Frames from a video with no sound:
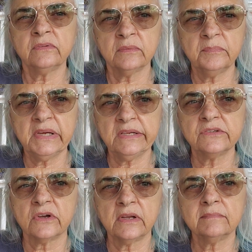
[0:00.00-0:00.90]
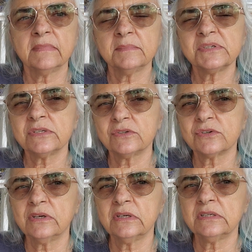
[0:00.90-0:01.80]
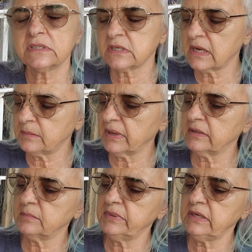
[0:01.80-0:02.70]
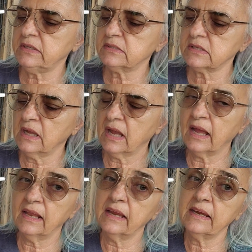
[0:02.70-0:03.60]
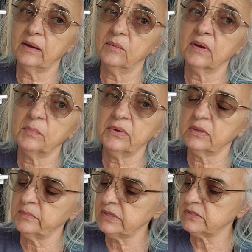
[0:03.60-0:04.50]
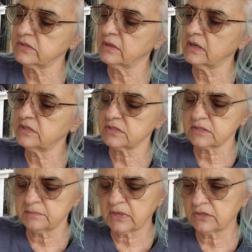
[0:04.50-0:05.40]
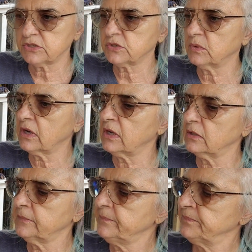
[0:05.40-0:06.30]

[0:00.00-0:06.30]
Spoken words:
some beads on it. Still trying to decide about the beads. I like it when I put the beads on. I just am not sure what color.